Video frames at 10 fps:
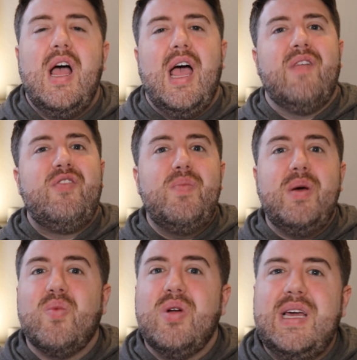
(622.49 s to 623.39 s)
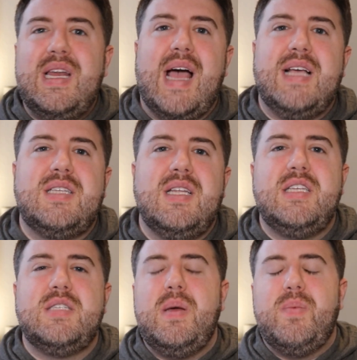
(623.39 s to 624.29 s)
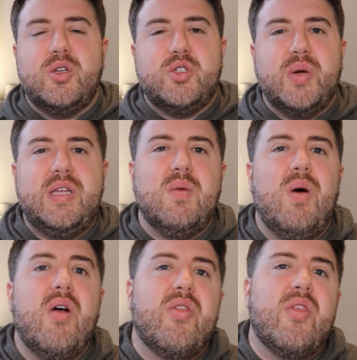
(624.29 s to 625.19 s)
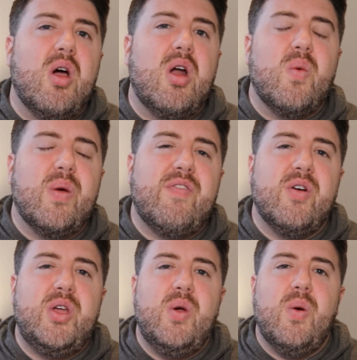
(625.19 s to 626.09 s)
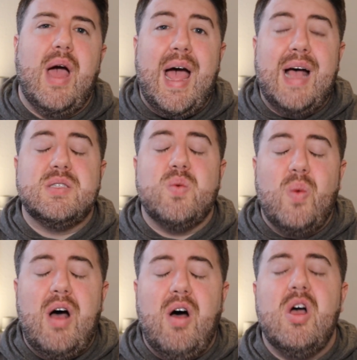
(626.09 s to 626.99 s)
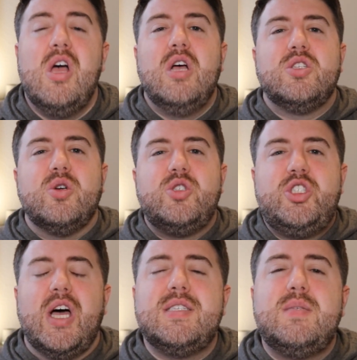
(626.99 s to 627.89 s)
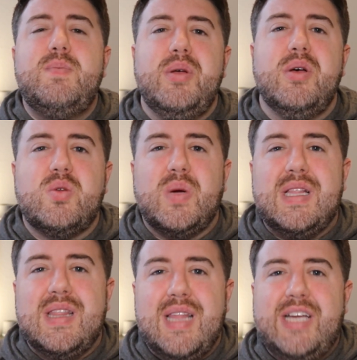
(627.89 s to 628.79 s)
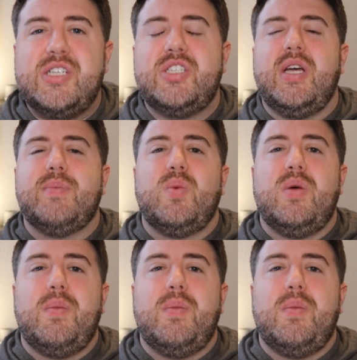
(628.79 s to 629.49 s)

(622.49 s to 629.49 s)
And if you've been really nice to these people and treat them well, they're going to refer you as well. So just build relationships with